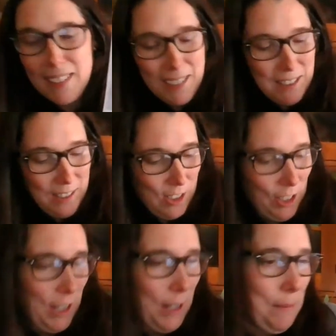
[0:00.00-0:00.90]
Nice
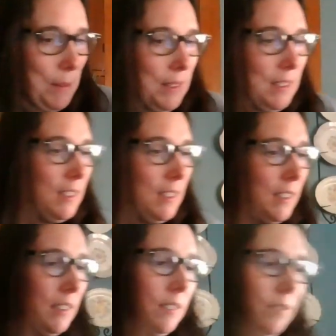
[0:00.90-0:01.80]
job.
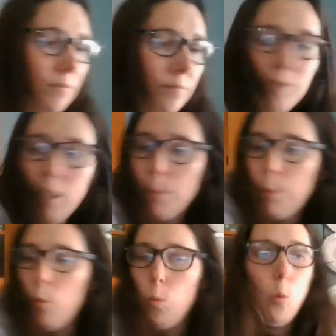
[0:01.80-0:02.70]
Let's
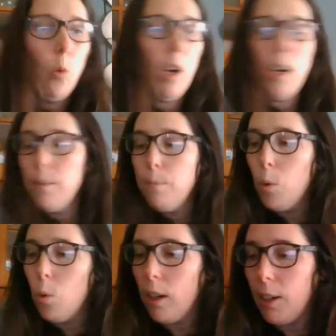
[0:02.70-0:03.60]
put one
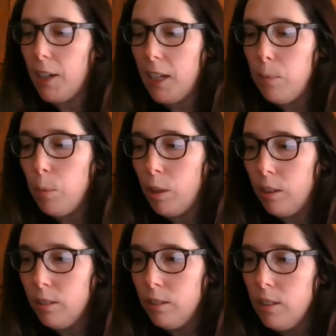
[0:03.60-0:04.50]
more
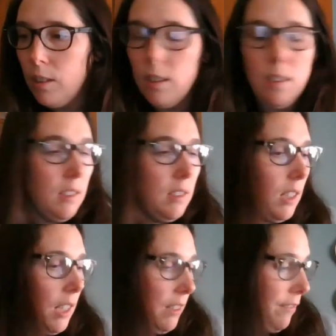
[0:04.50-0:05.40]
animal
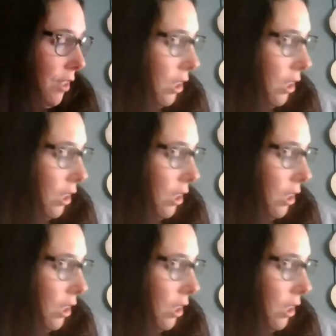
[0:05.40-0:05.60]
on the